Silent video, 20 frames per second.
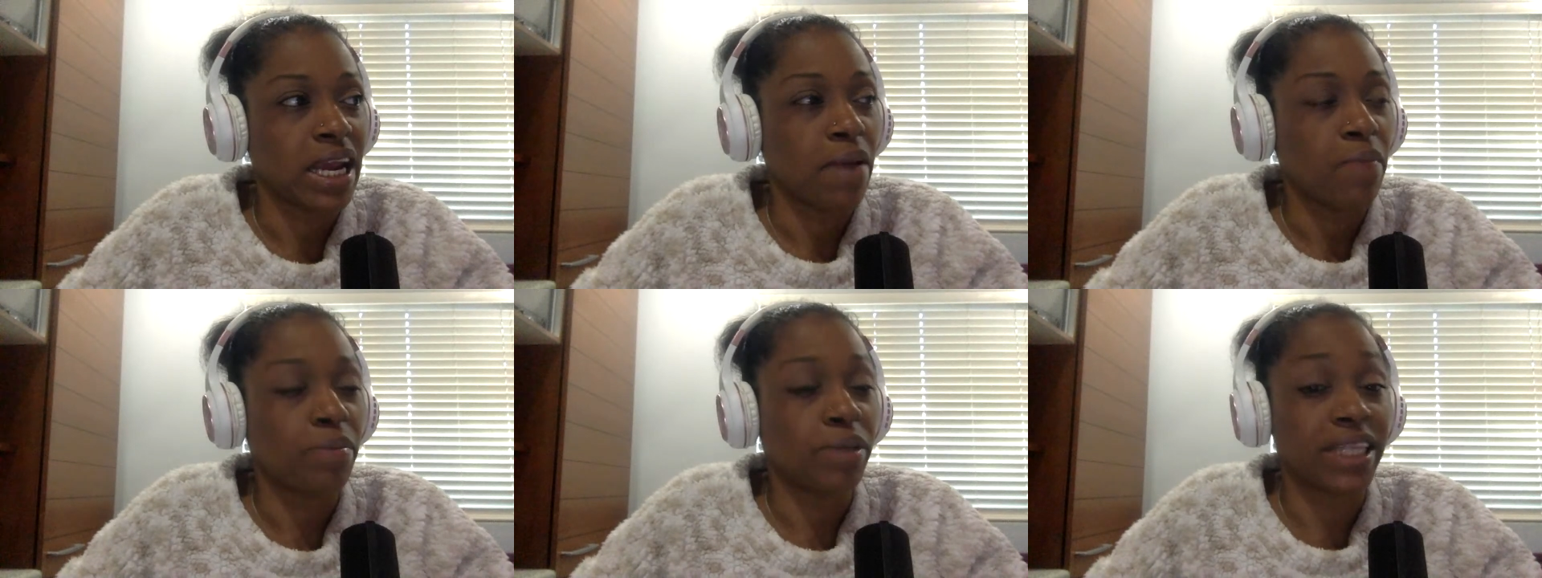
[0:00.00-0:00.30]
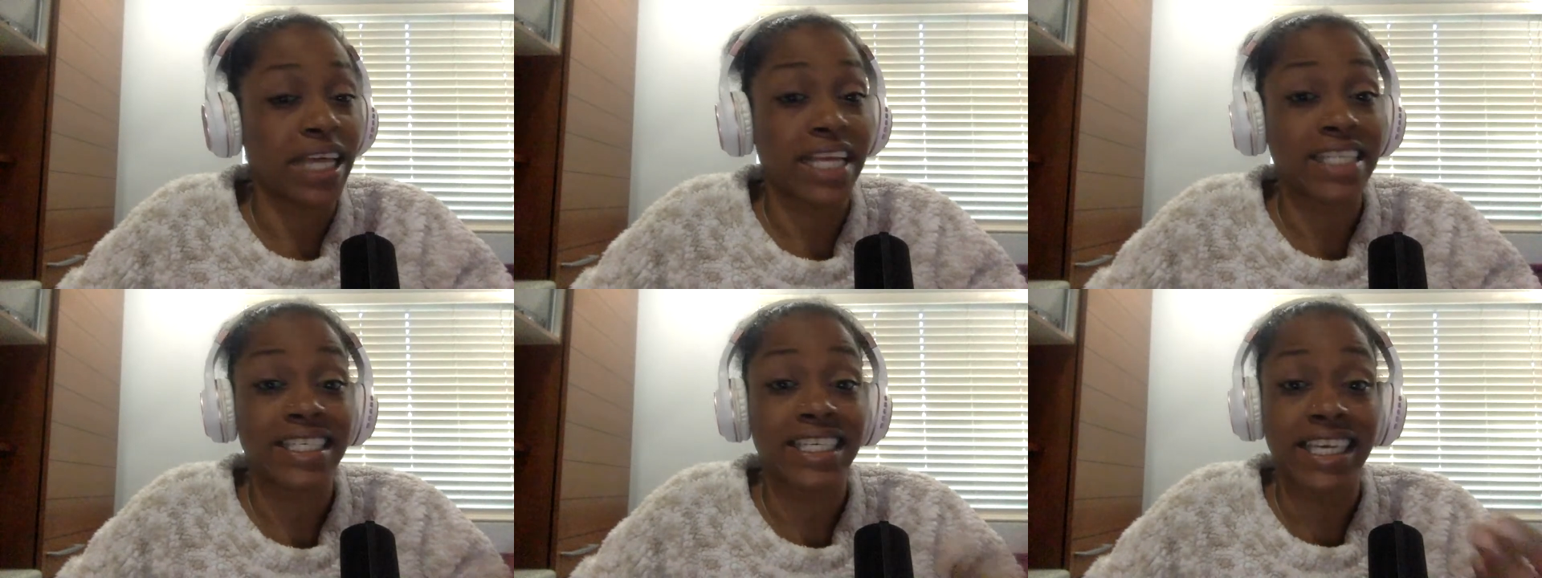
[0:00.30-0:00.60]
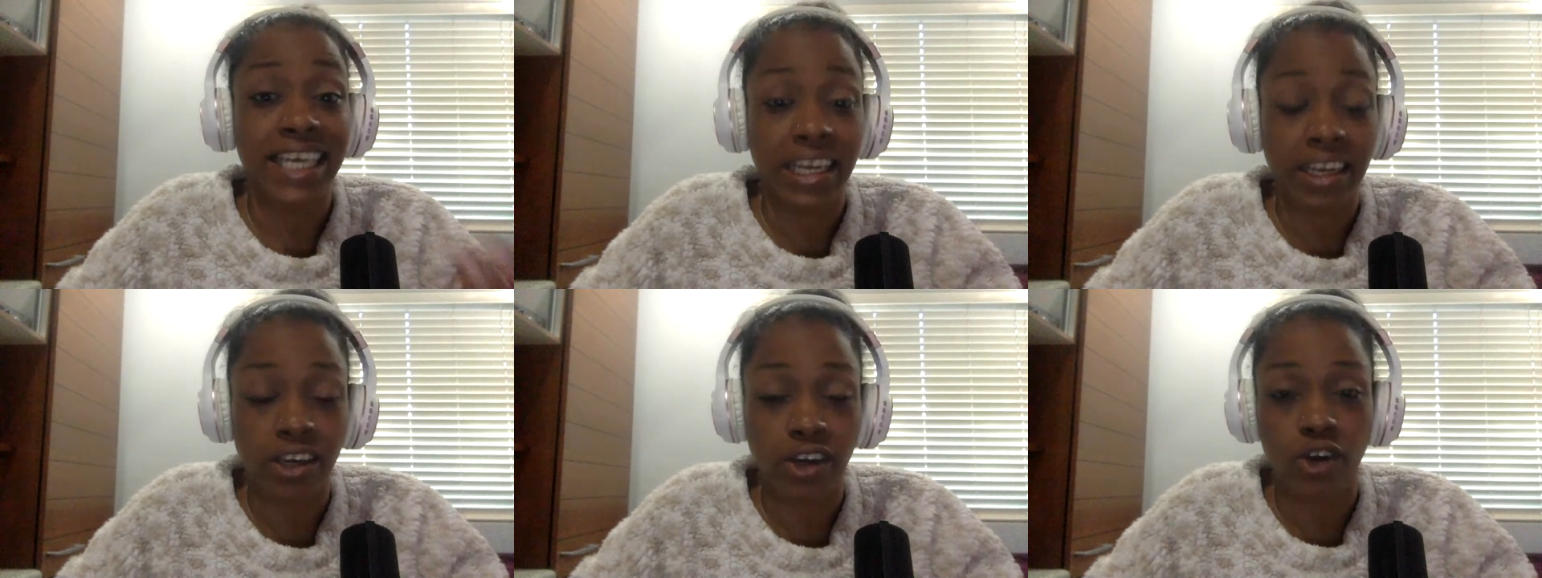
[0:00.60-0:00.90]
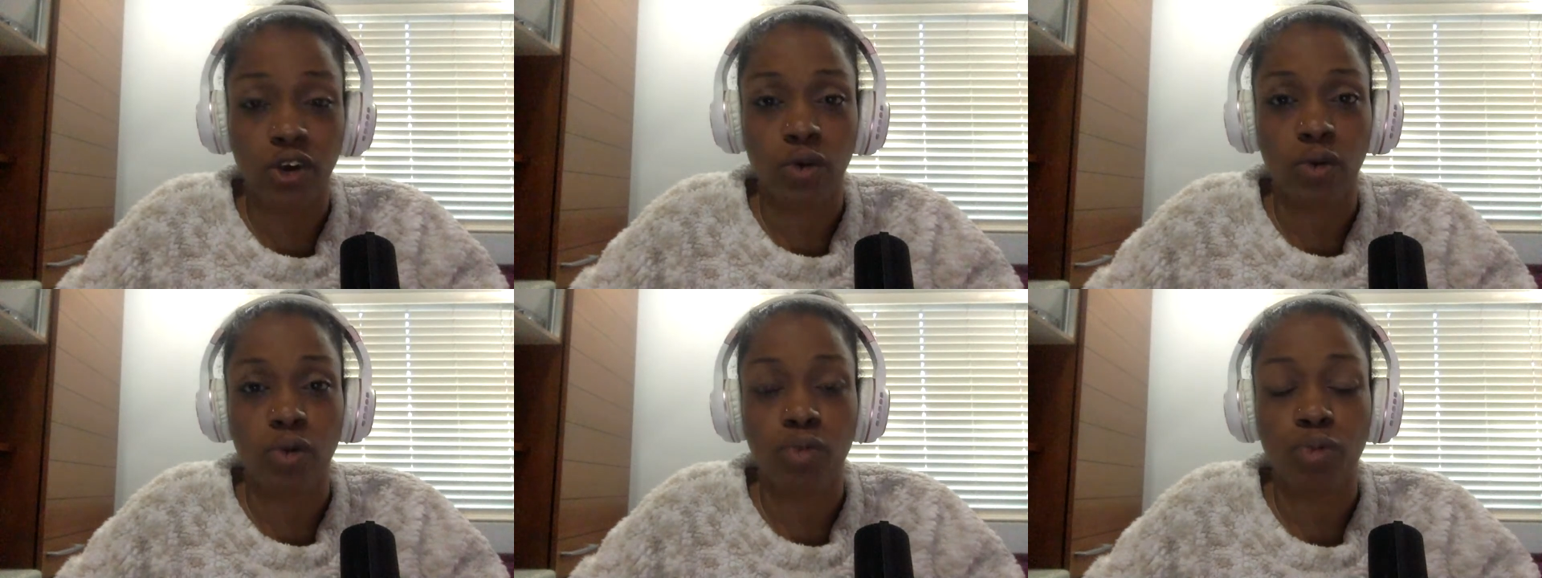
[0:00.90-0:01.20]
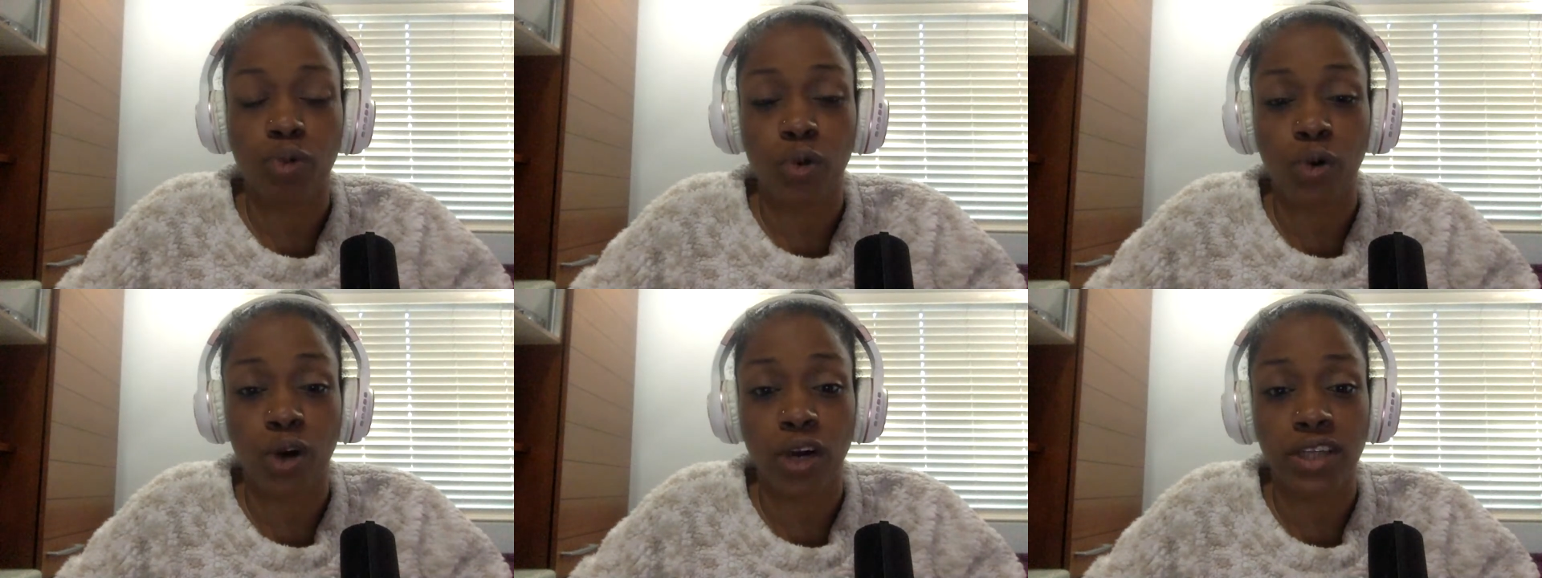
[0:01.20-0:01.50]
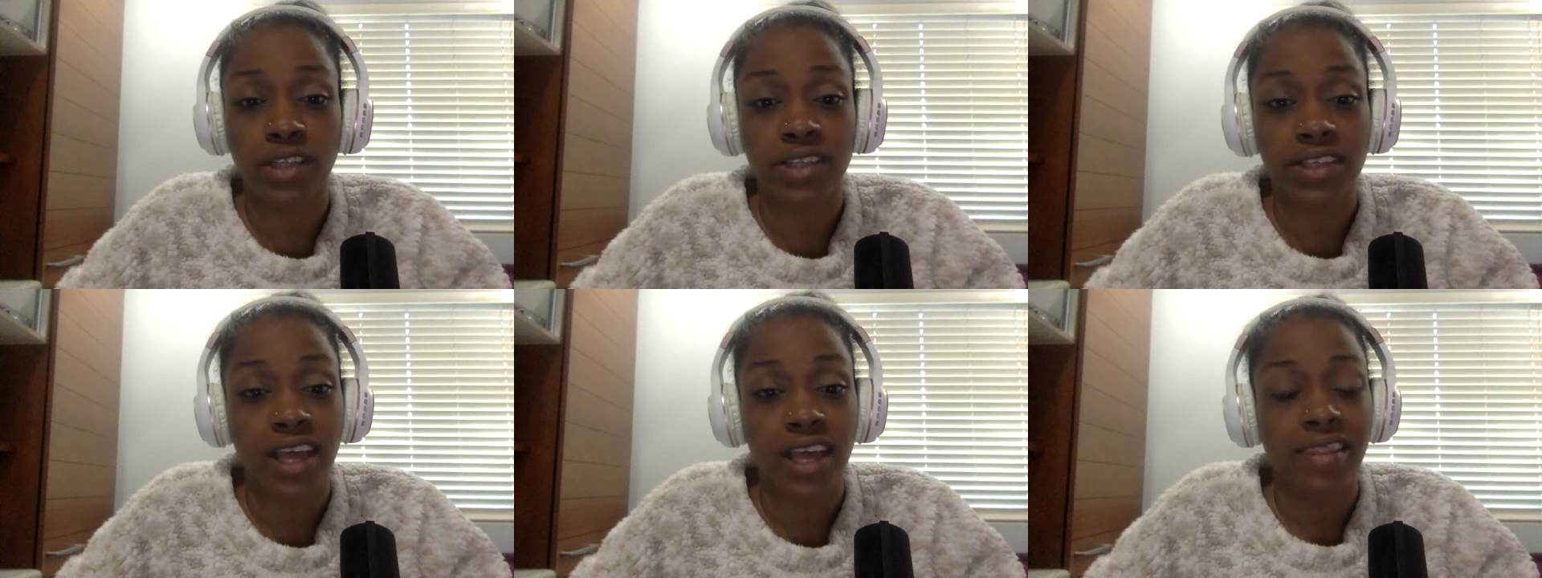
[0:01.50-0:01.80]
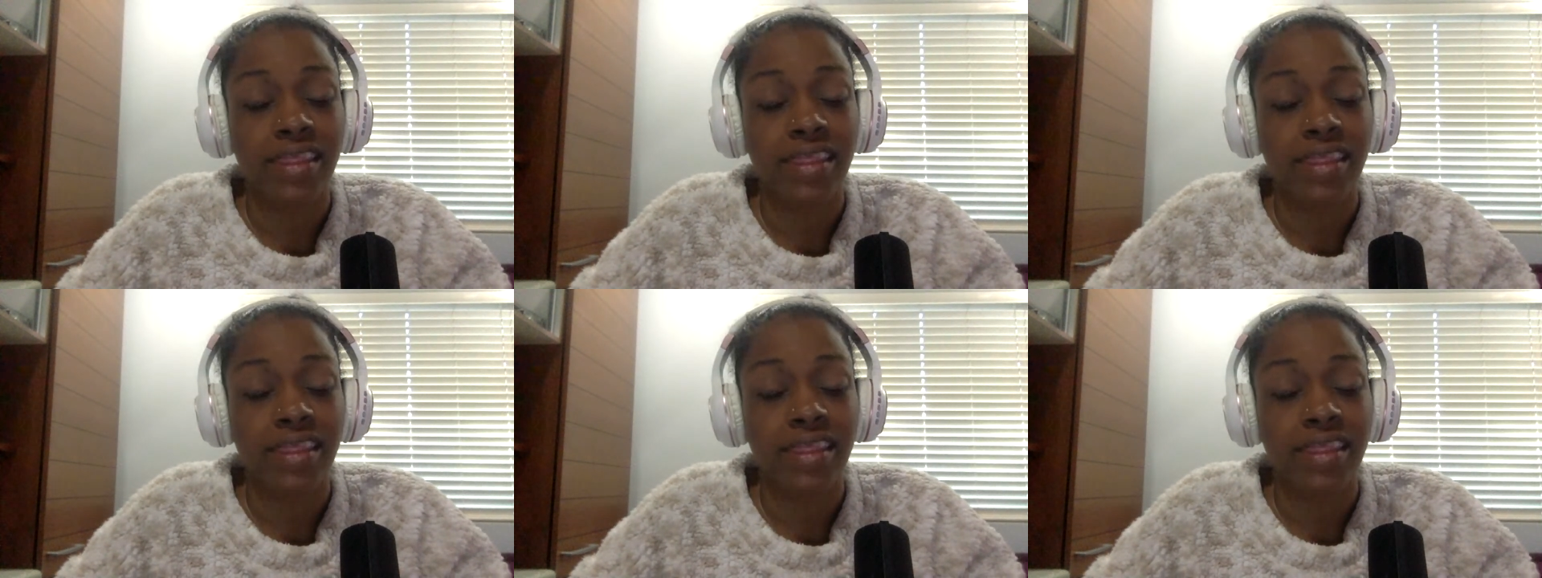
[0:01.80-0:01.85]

but that's getting your reports.